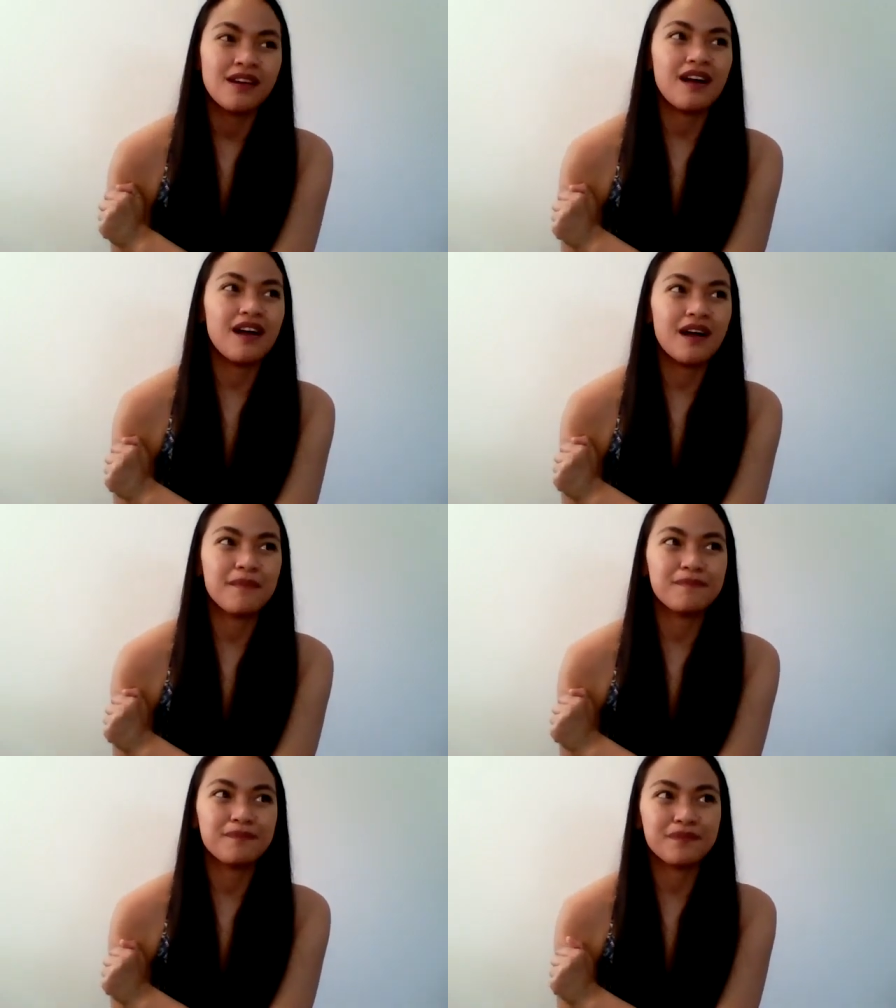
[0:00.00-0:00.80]

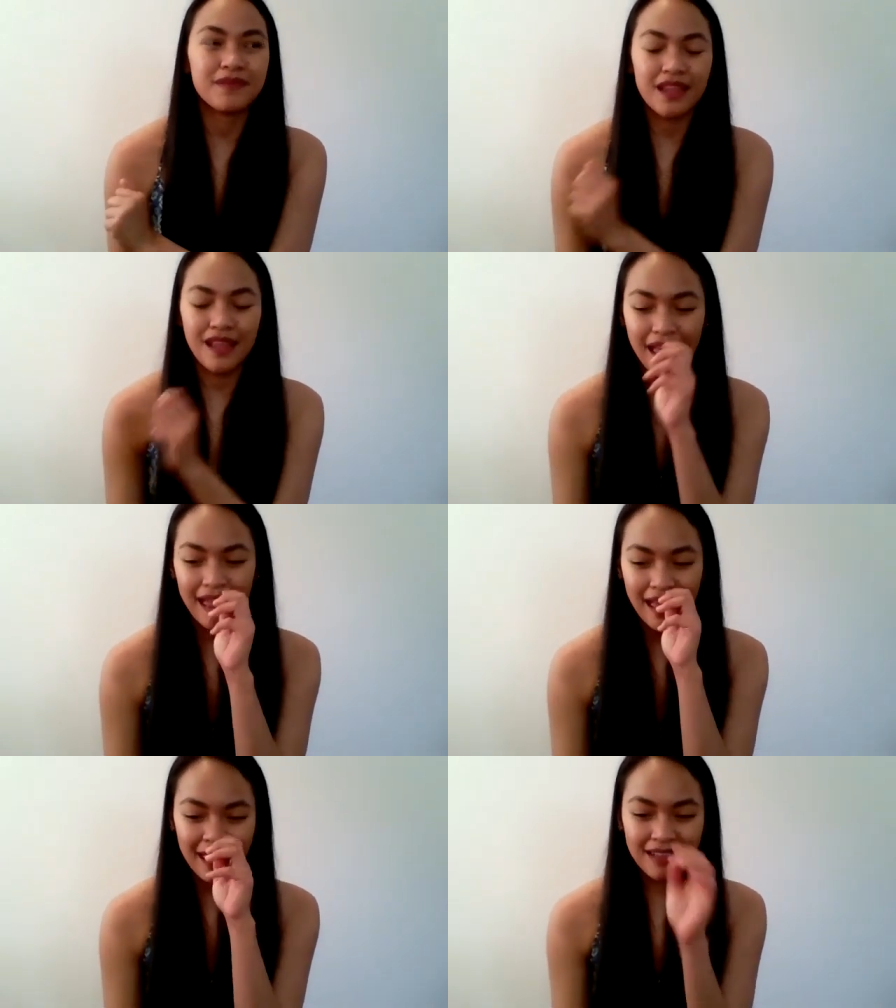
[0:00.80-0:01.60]
Um,
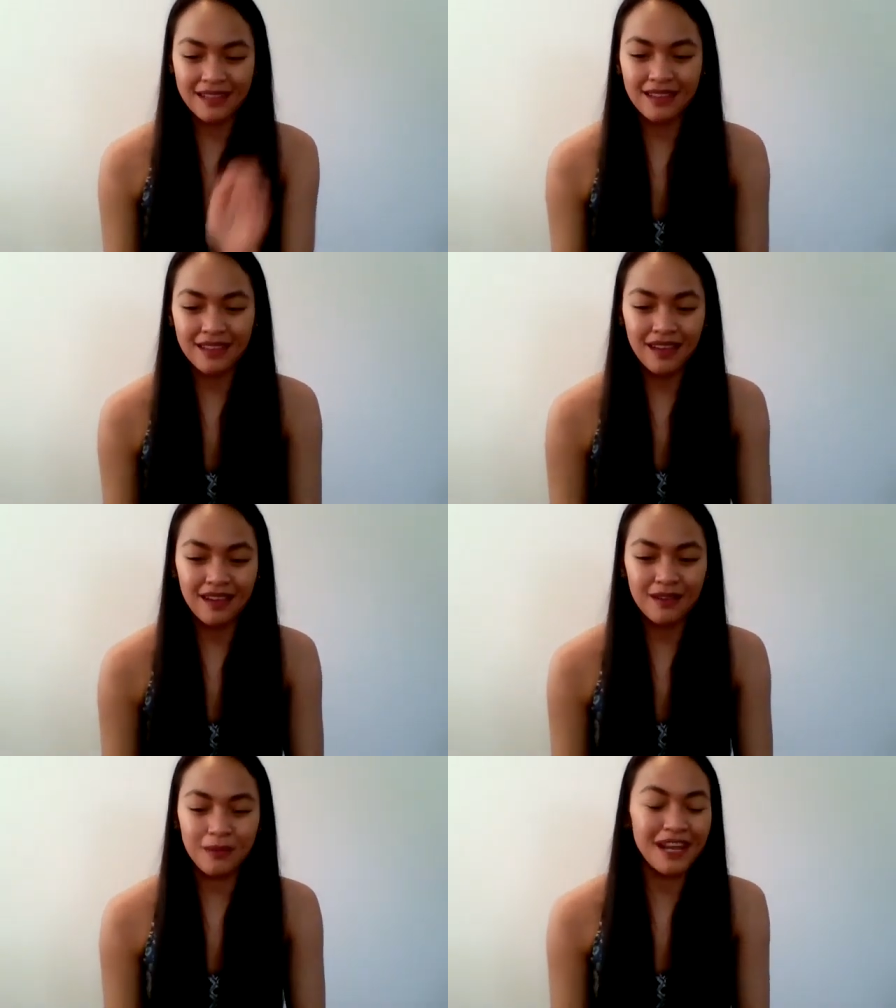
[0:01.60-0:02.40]
and
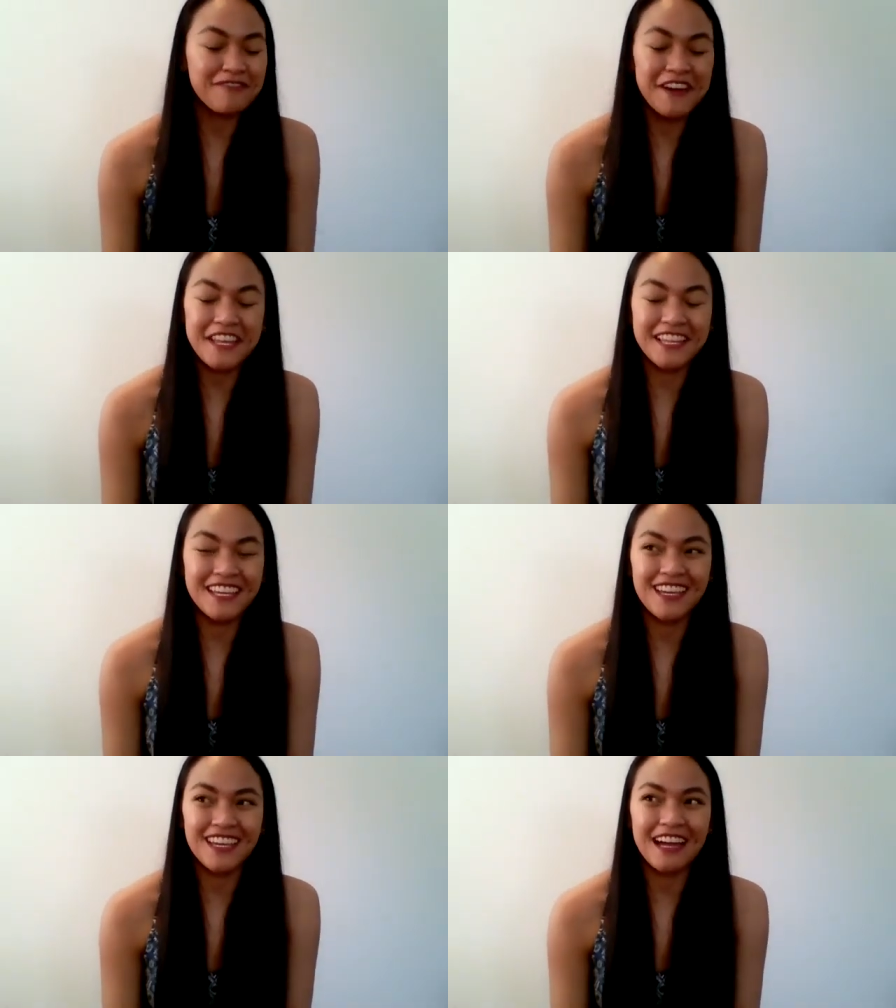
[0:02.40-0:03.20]
when I
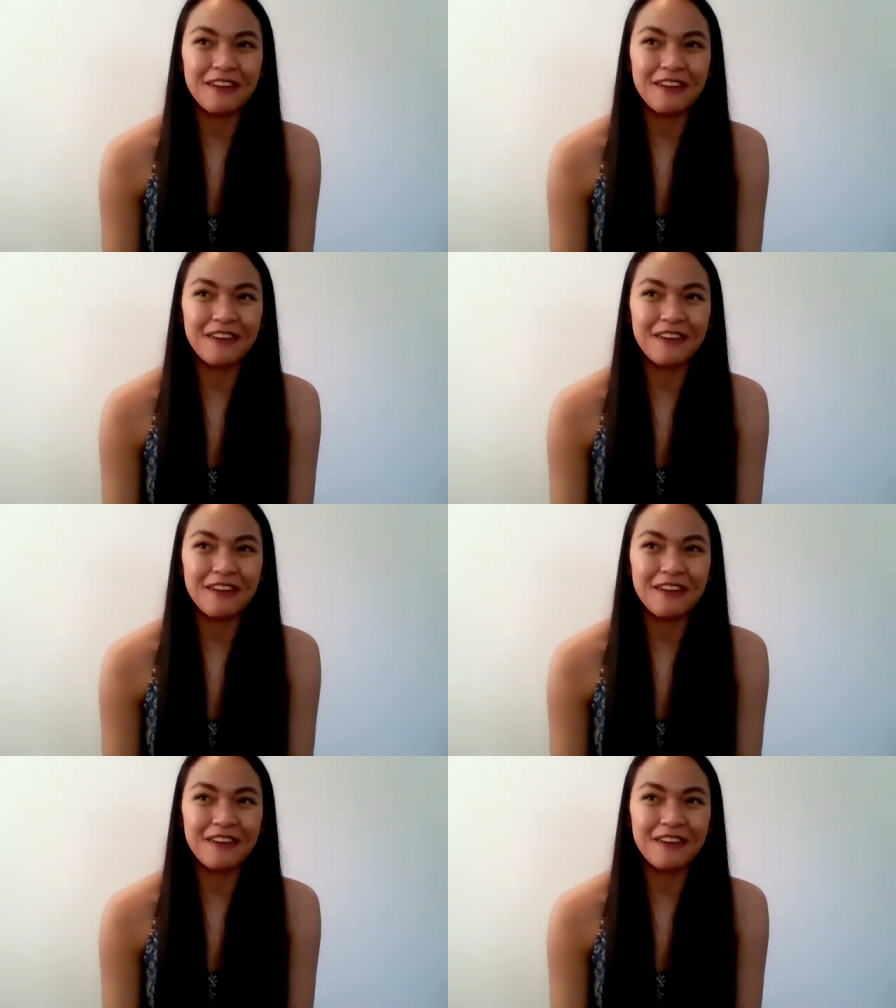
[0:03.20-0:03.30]
finally